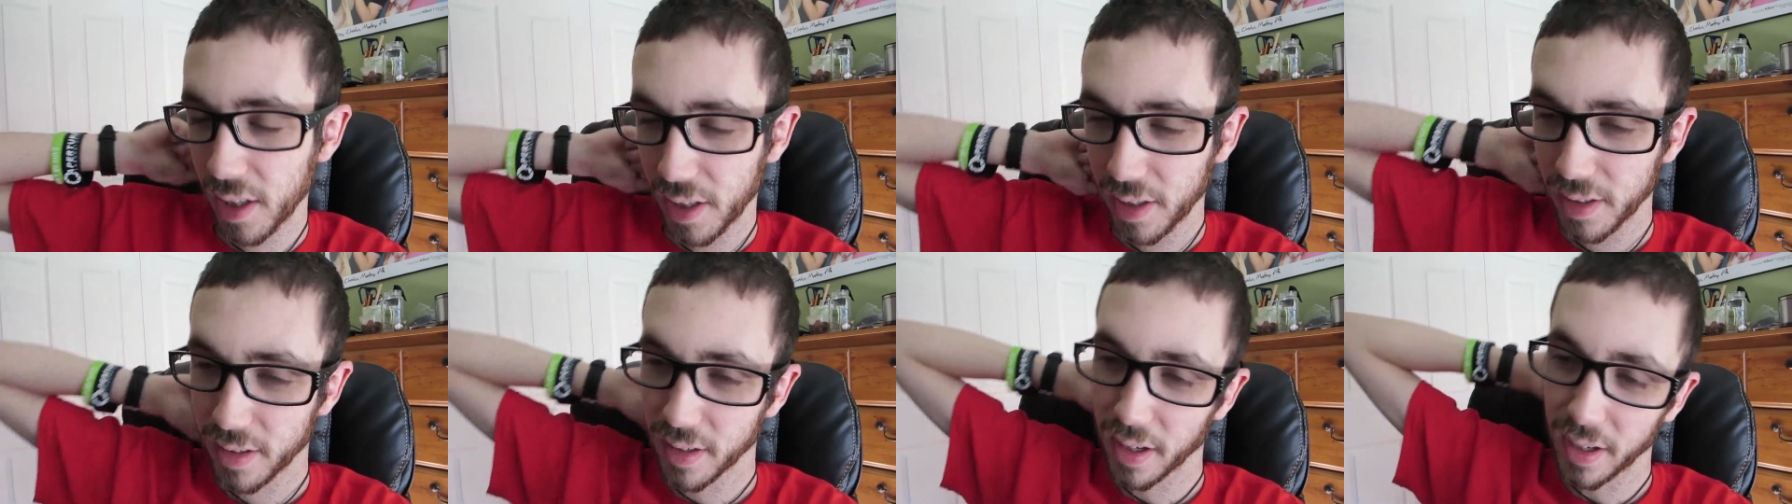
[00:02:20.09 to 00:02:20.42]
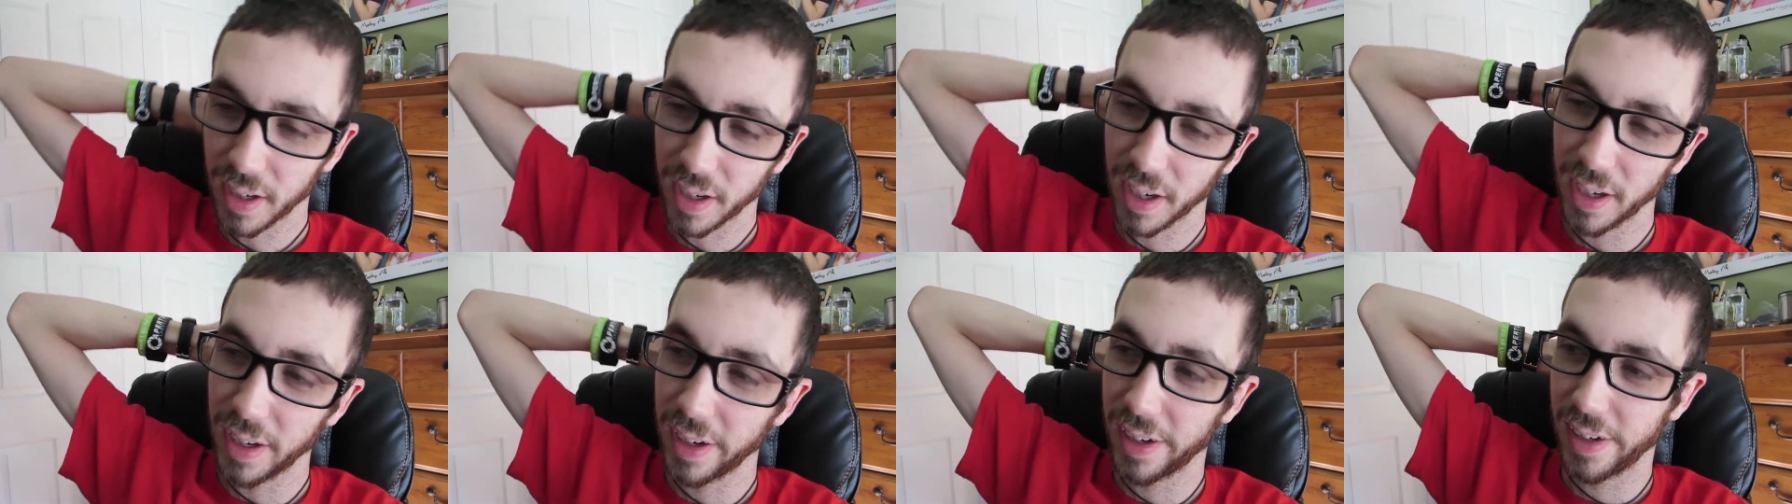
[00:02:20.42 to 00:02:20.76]
It's
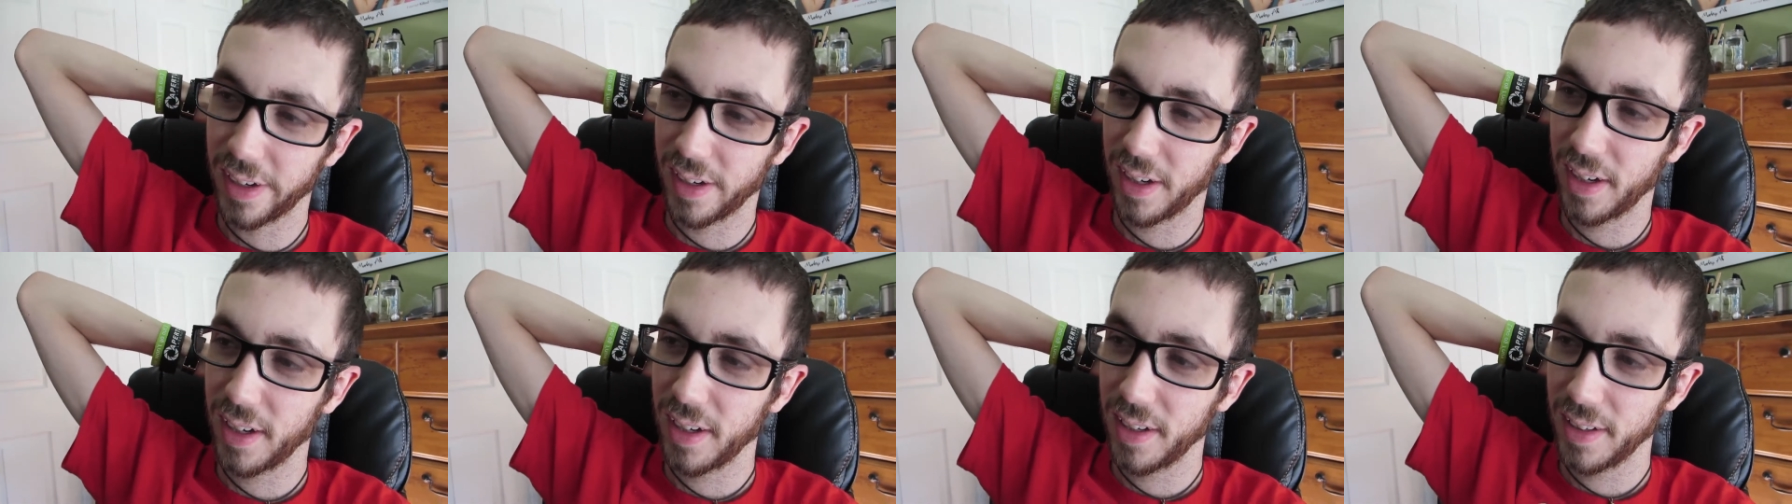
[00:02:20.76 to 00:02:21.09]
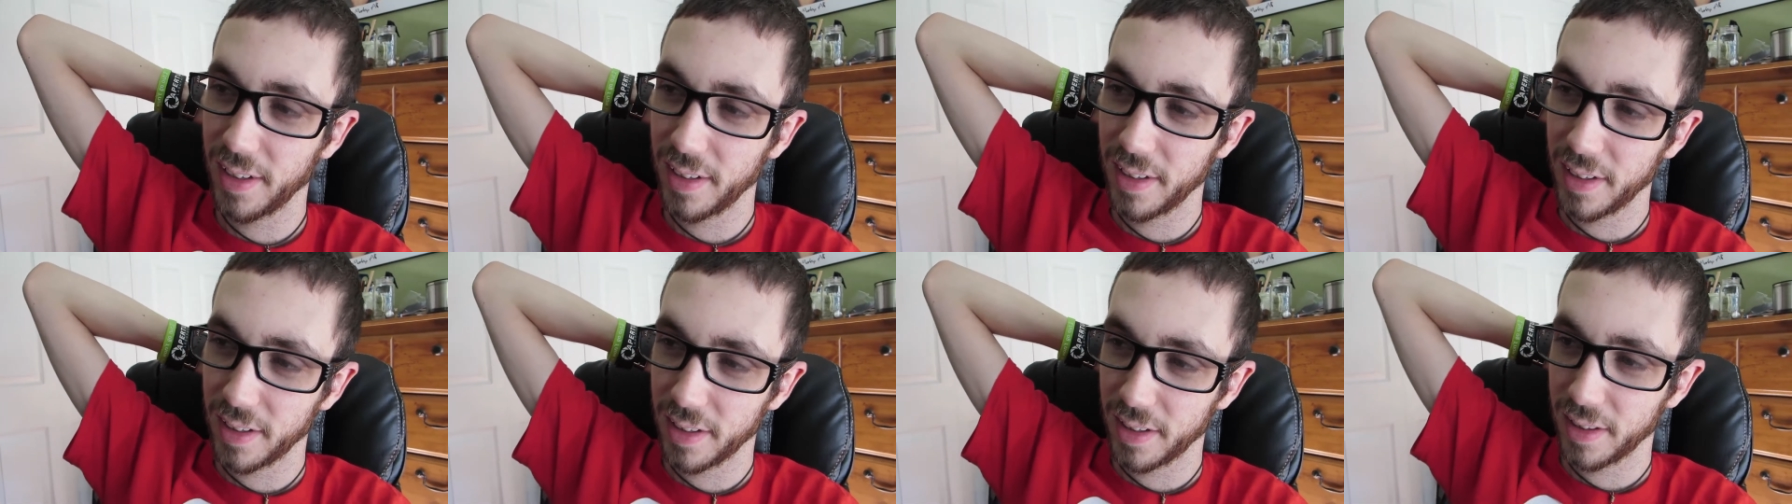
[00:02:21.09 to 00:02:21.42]
like, hey,
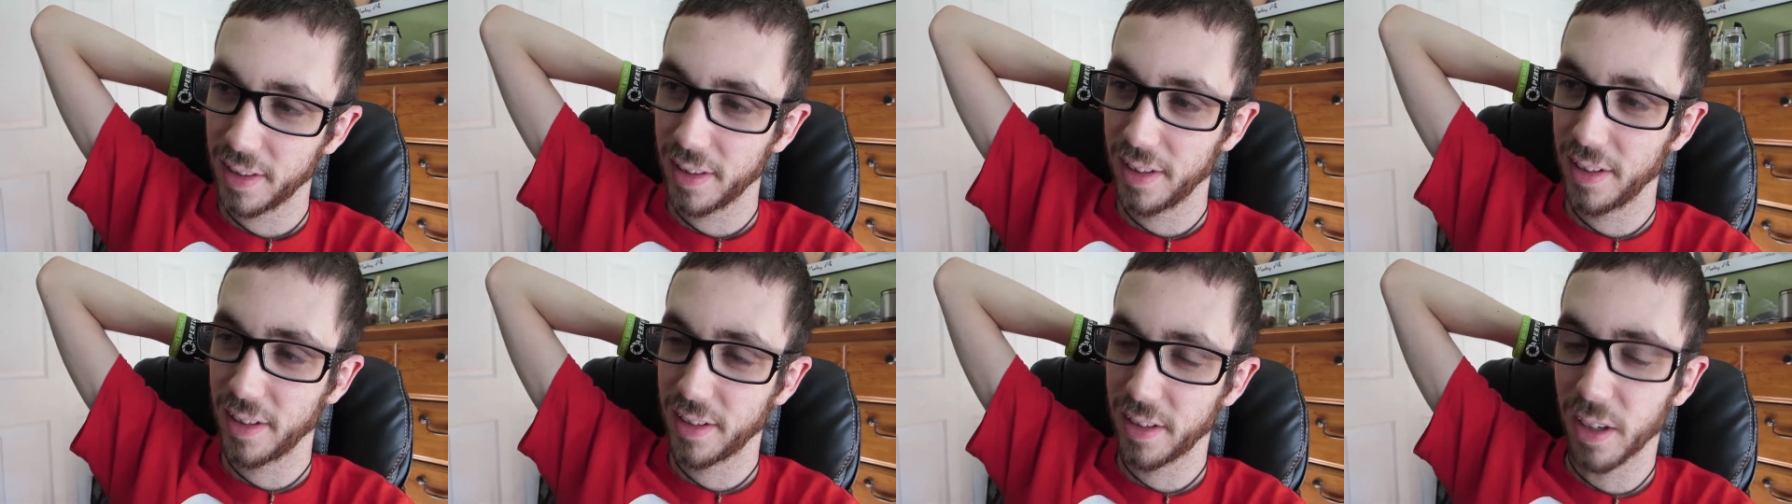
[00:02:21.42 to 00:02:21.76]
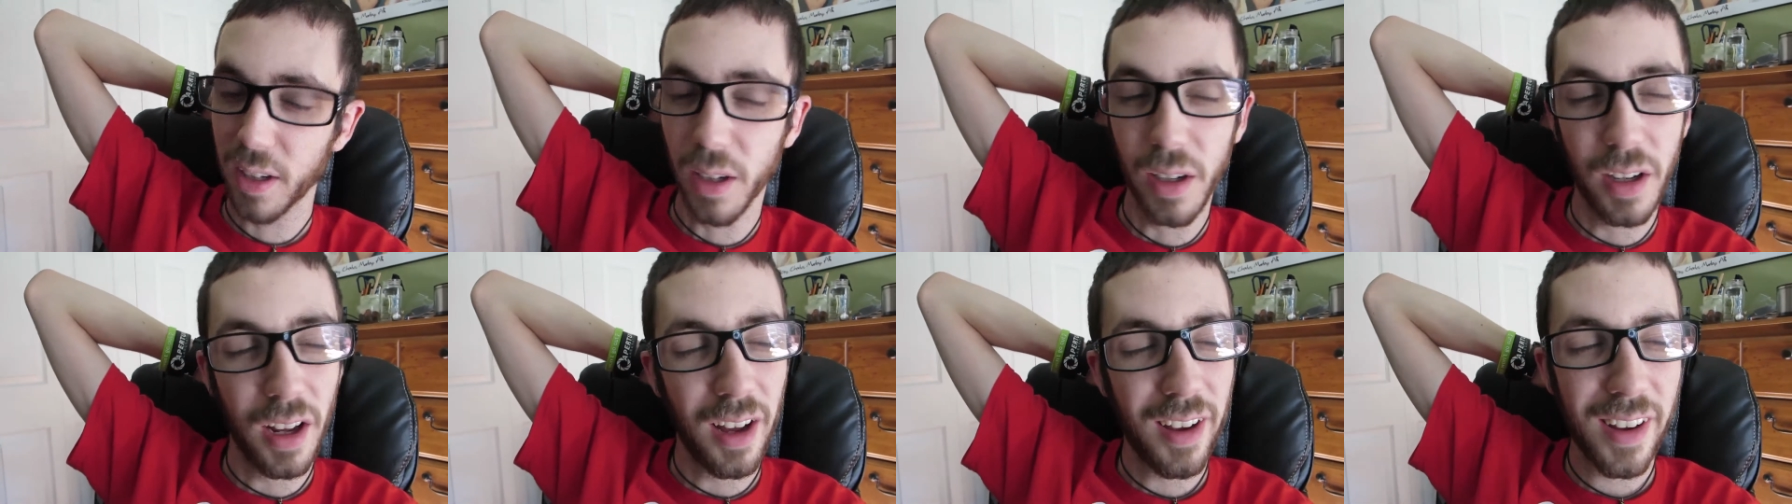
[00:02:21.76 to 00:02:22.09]
this
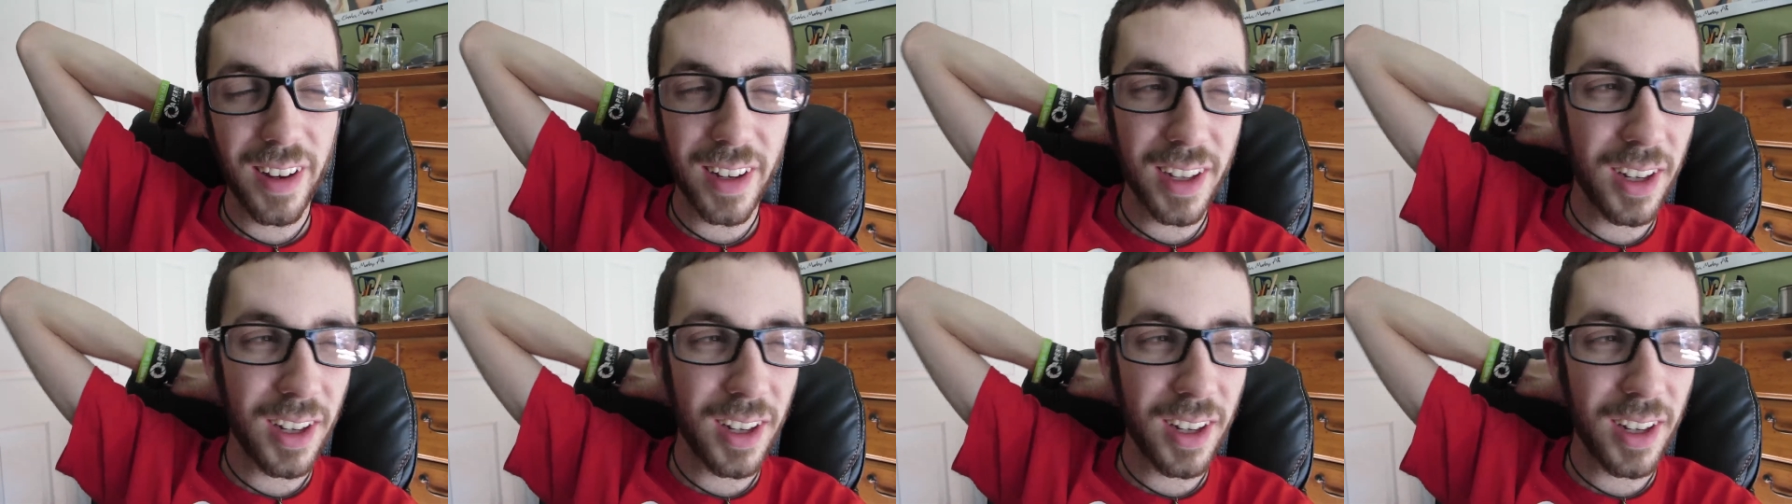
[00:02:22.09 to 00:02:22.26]
could